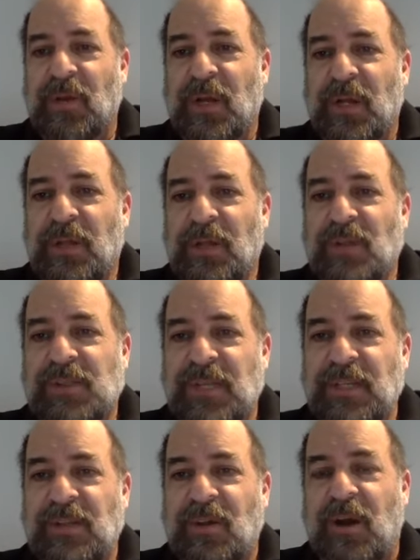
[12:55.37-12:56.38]
those
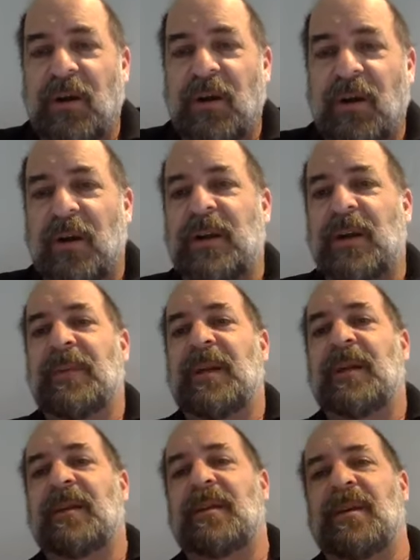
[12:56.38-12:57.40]
things are
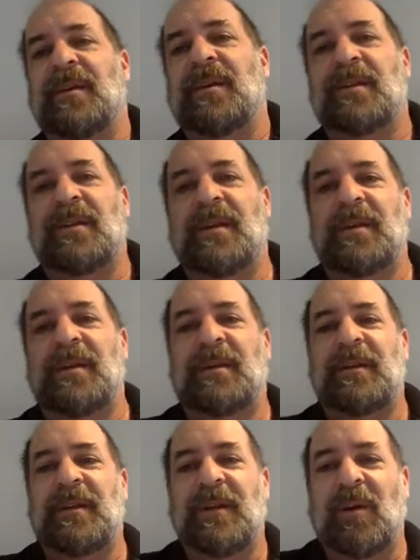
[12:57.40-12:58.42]
coming.
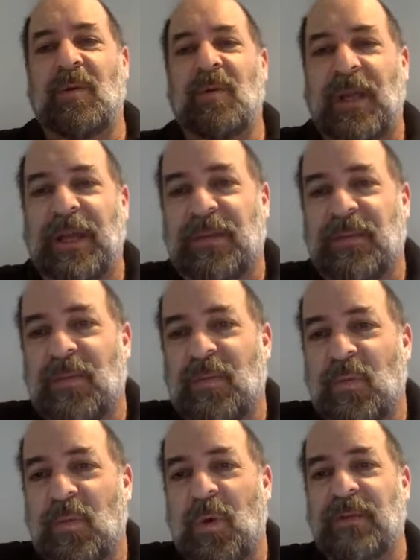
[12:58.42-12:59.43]
Like
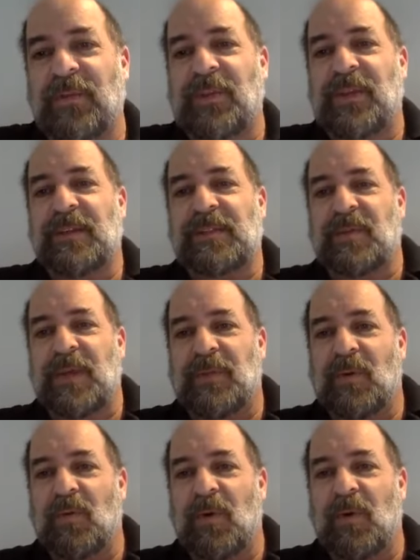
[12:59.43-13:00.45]
one of the things that
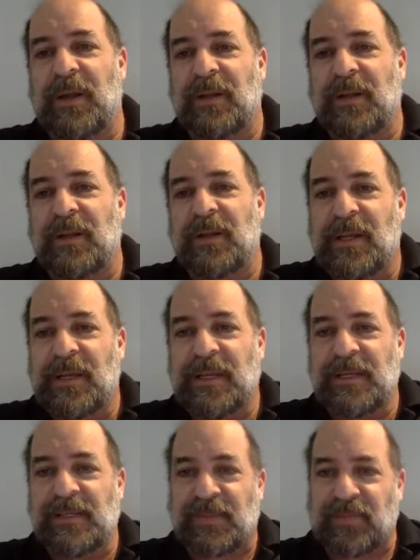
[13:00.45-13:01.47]
people want
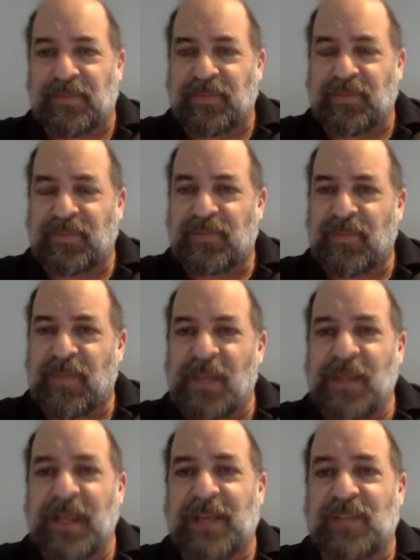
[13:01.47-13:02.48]
is
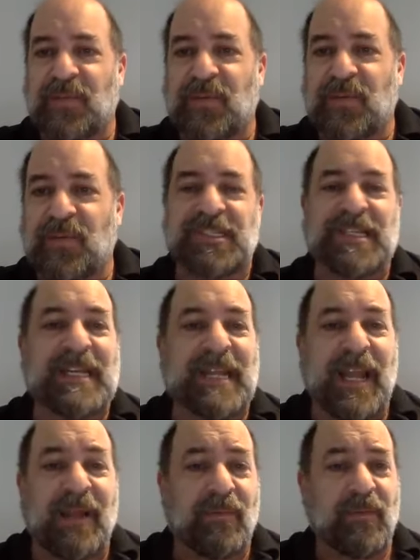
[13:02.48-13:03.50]
they ask for a
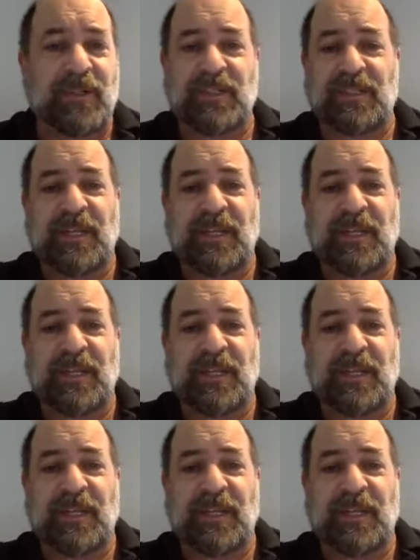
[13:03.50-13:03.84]
CNAME, which is like